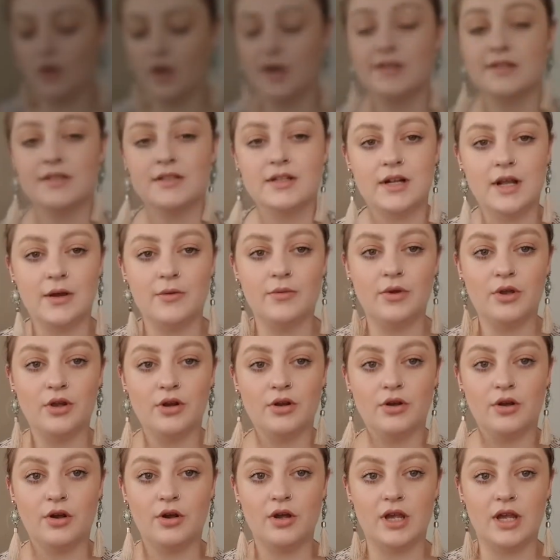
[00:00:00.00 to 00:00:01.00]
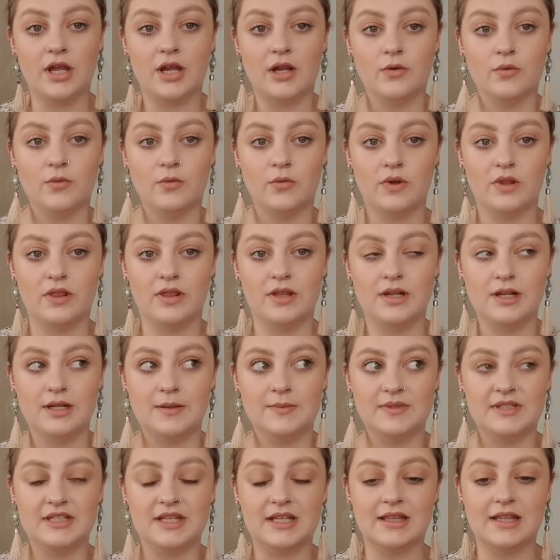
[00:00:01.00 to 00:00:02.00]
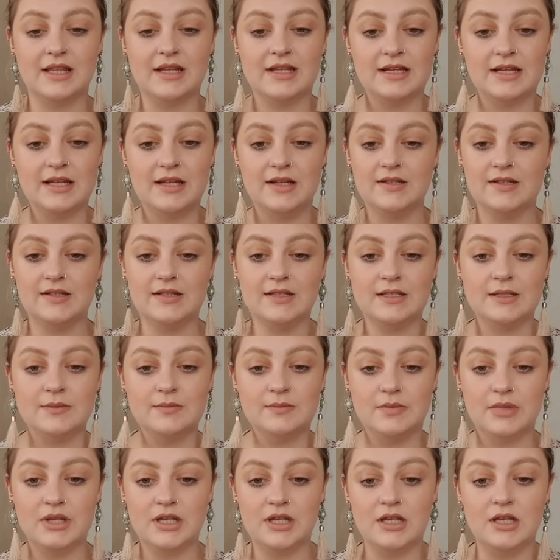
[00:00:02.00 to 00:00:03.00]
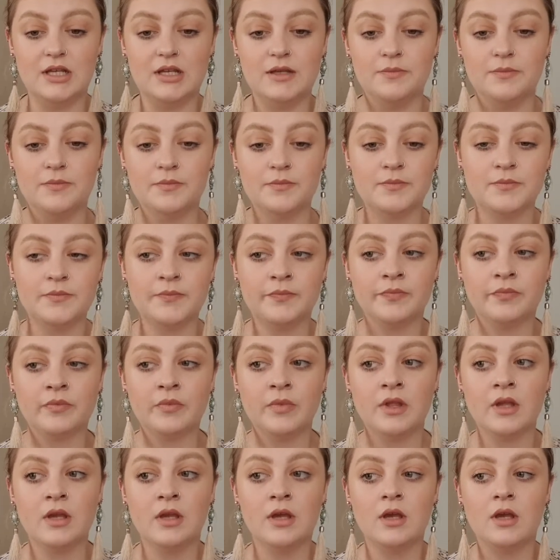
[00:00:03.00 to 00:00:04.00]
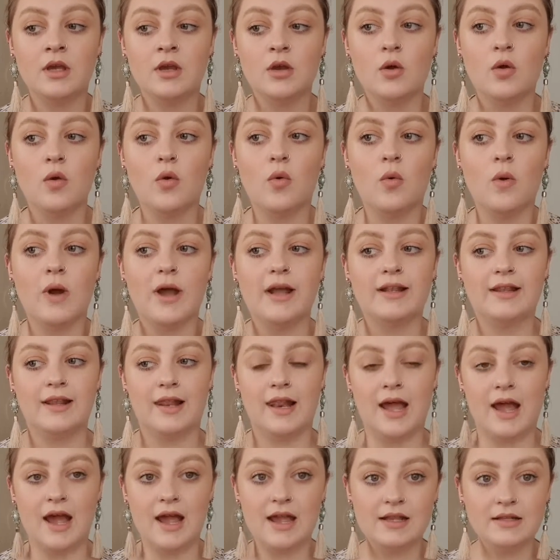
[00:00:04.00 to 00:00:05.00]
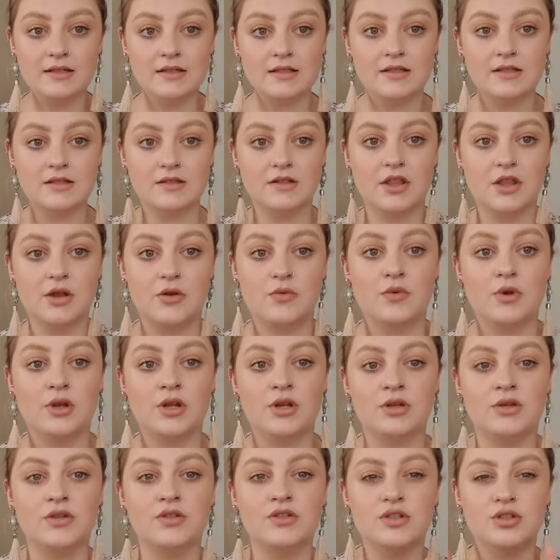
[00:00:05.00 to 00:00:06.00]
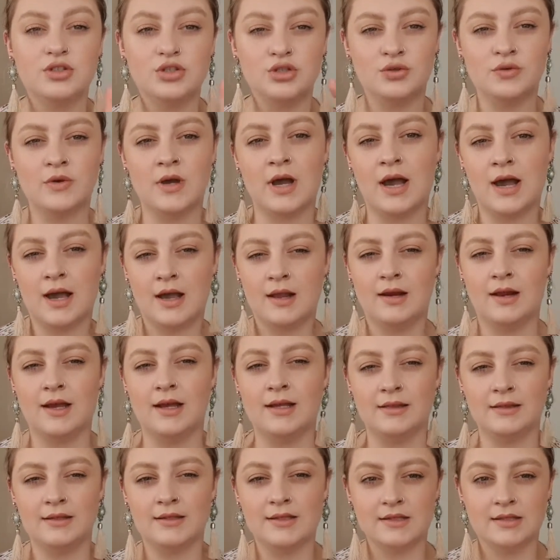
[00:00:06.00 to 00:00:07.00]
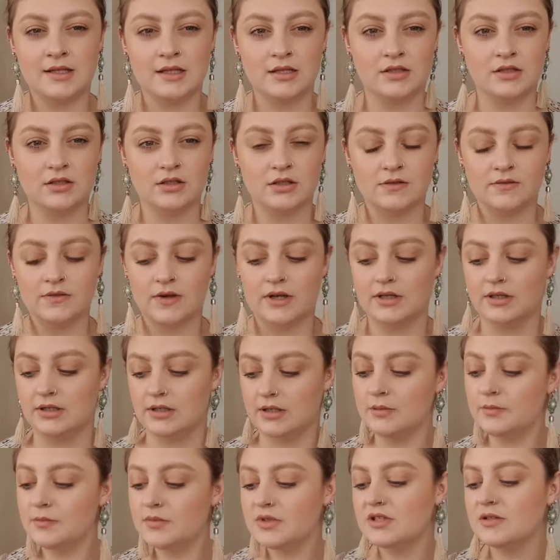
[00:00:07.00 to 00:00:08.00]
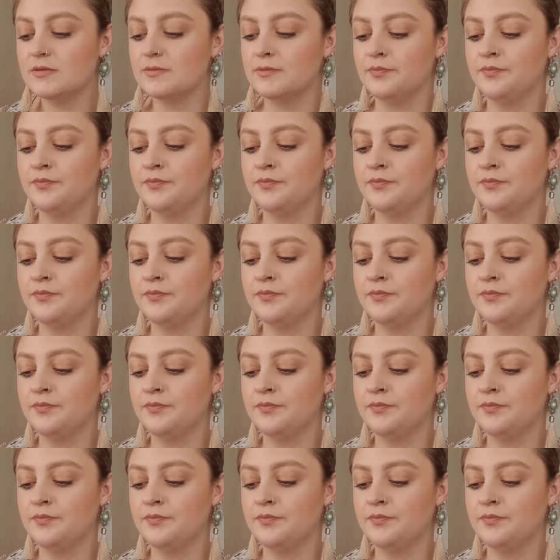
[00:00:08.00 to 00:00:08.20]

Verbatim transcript: Okay, so now we're going to go in with a lipstick that needs to be quite light so that we can use it to highlight the center of our lips.